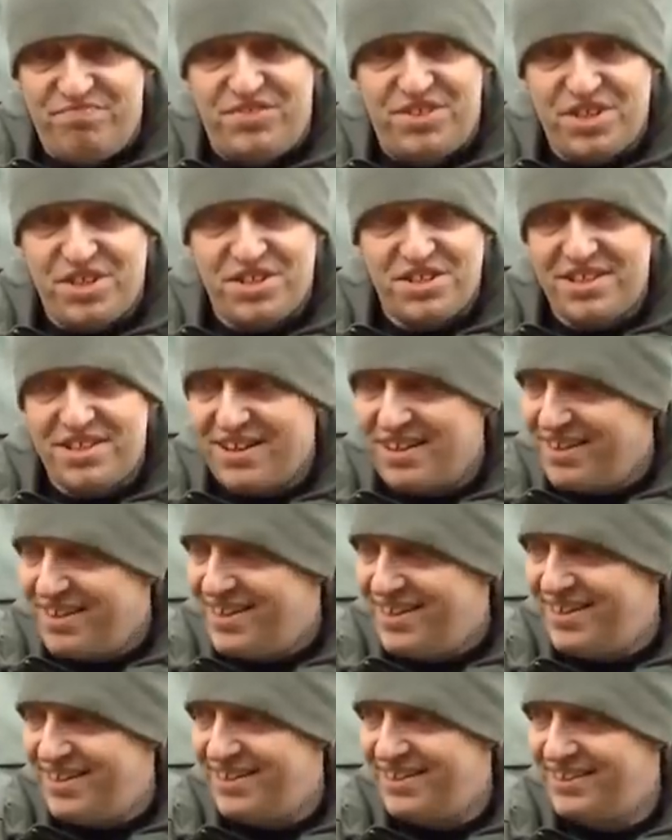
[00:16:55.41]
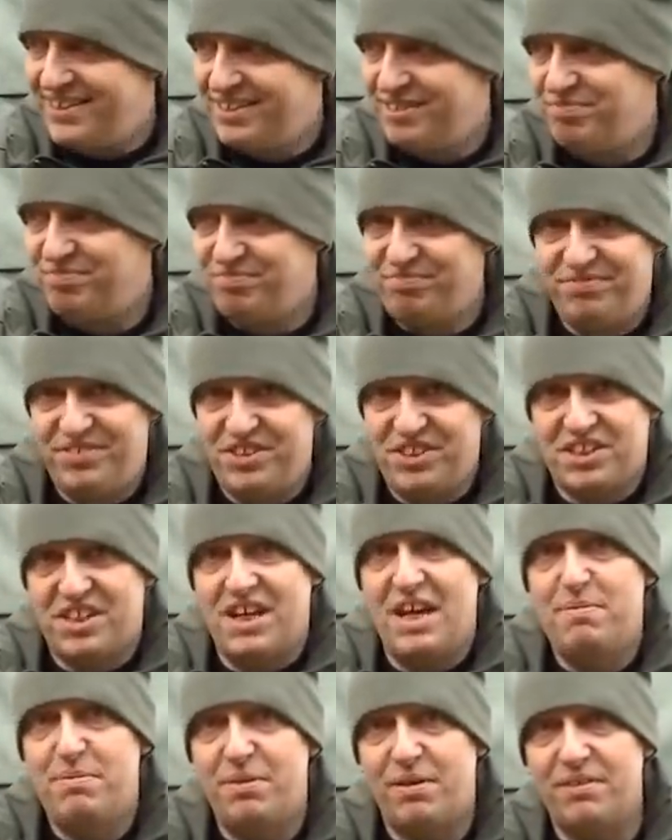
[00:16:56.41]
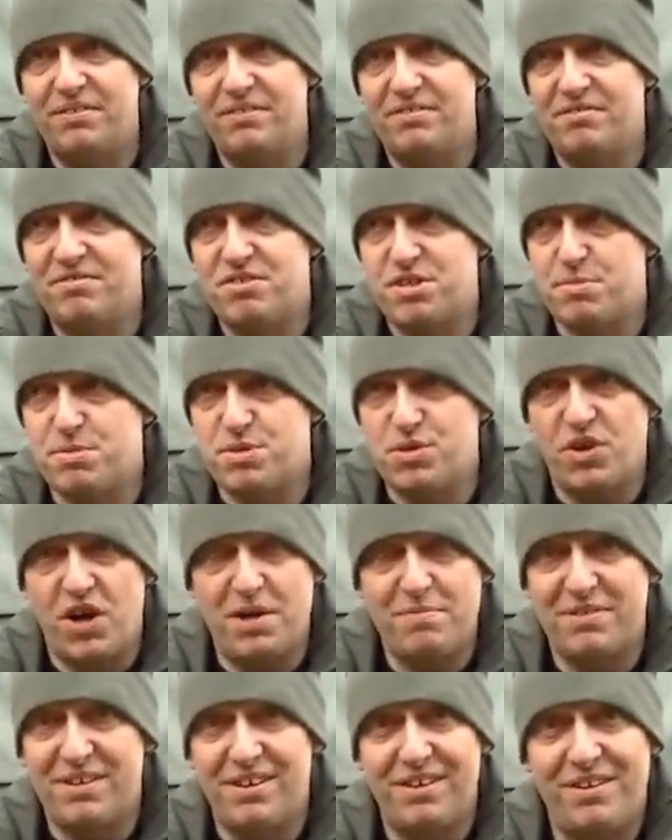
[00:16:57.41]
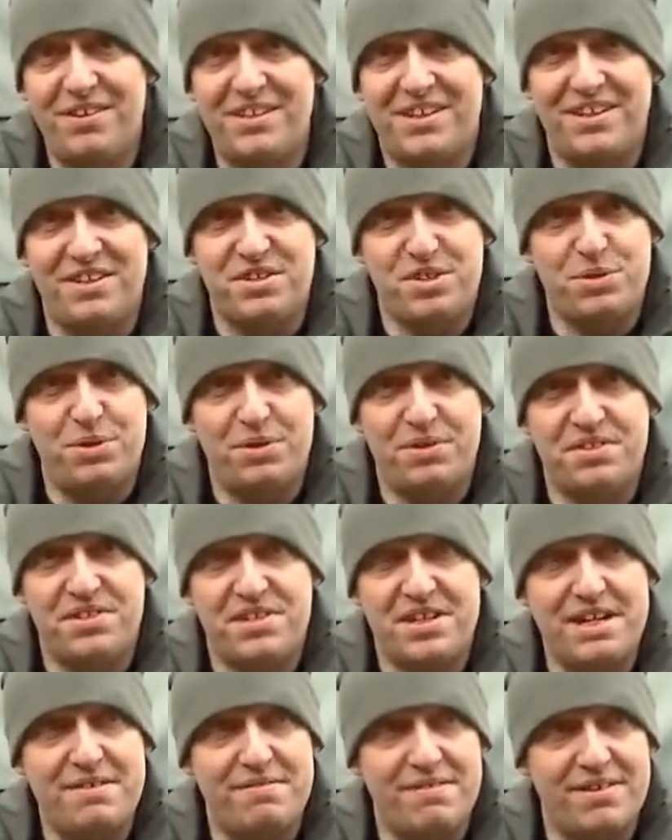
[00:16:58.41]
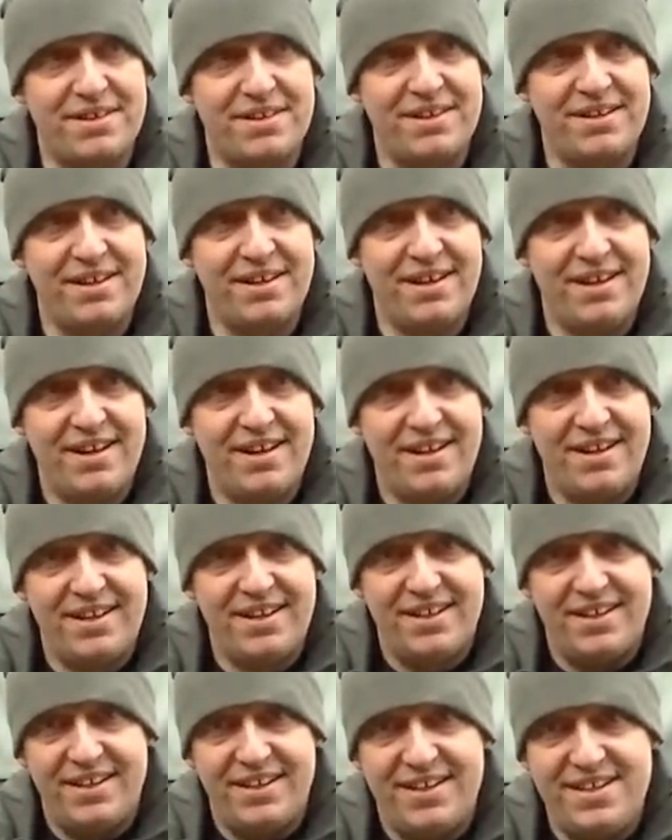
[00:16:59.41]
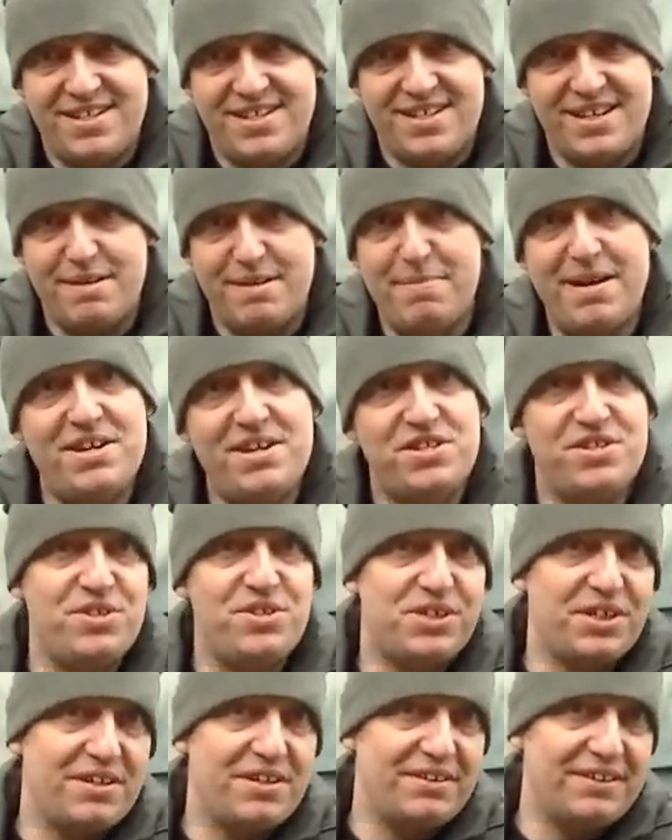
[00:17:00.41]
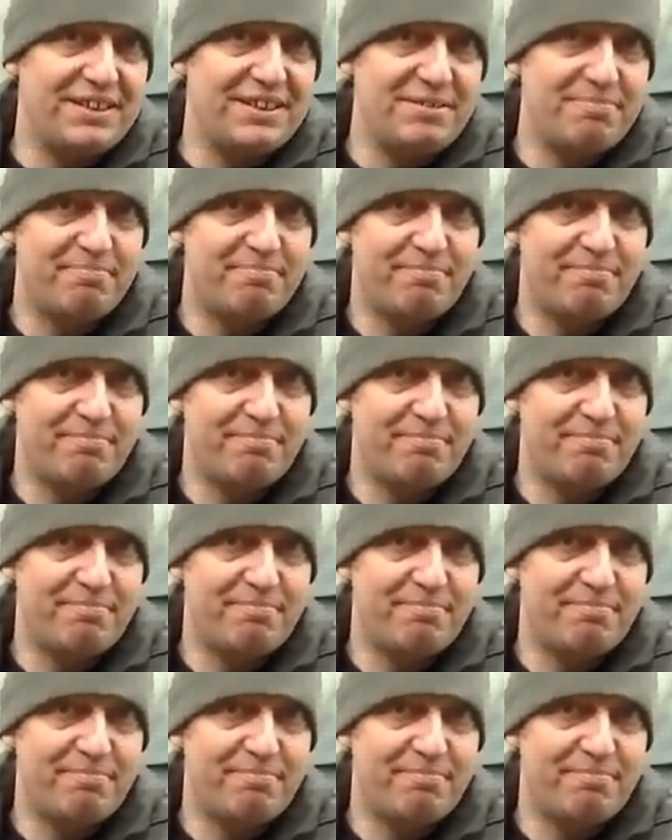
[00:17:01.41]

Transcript: Just keep on subscribing and liking. That's all I can say, really. It's an amazing journey.